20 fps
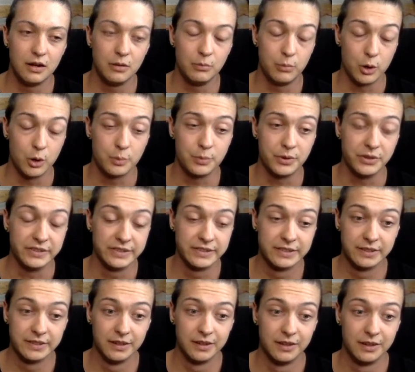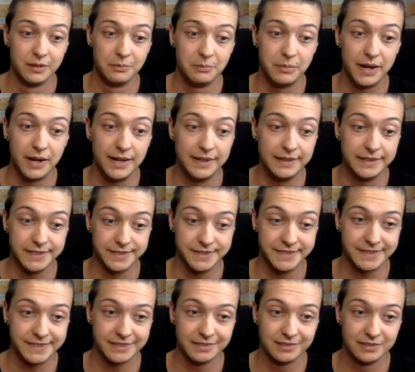on purpose by
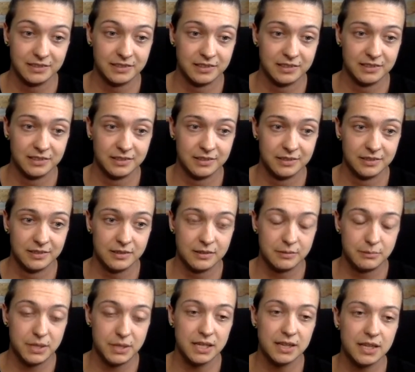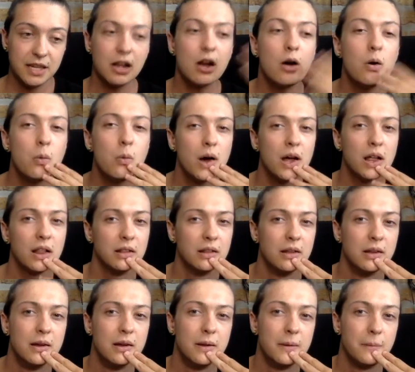just being like, oh,
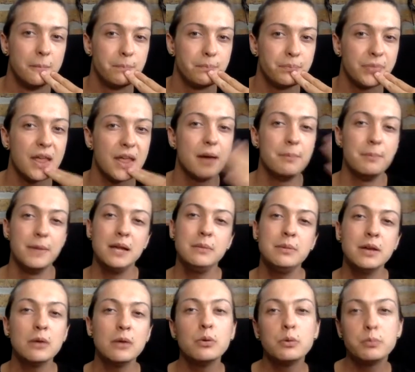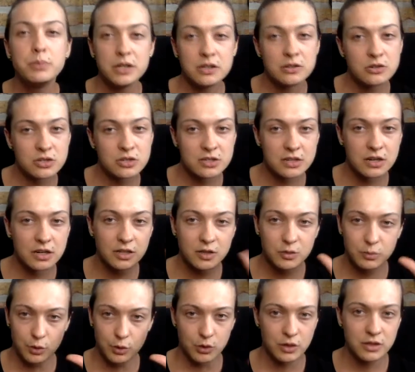well, maybe I would be interested in
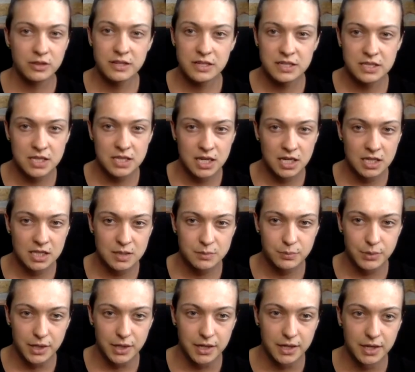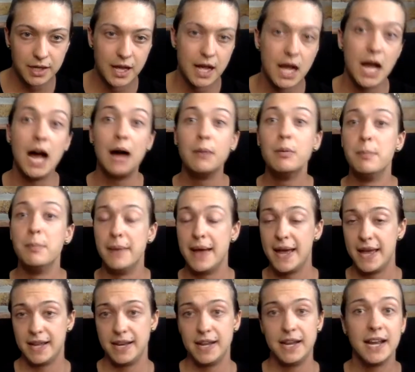exploring these things, but I'm a
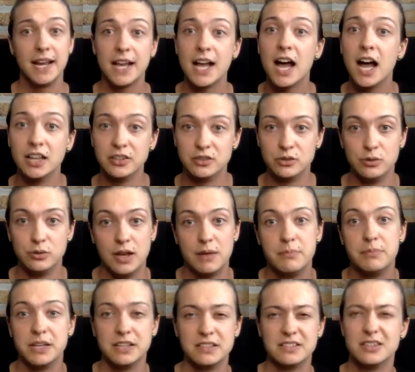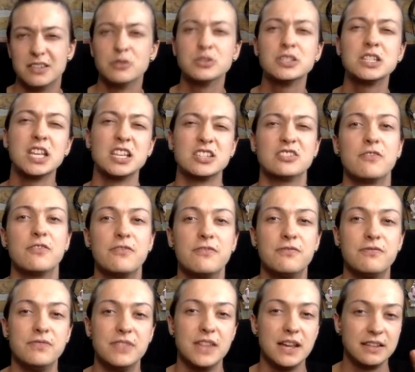man and I can't do that because those things are,
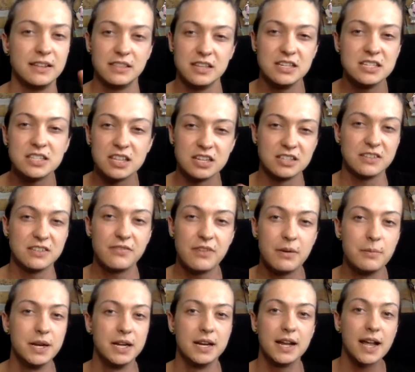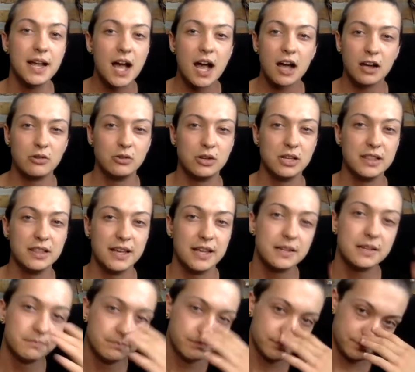like, these things are feminine. I can't go near
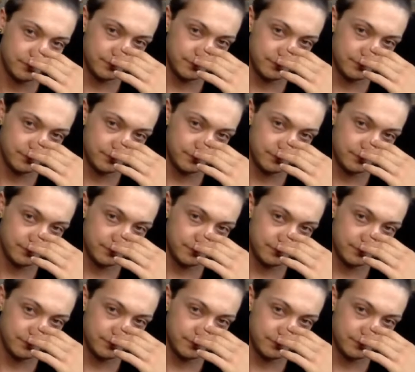that.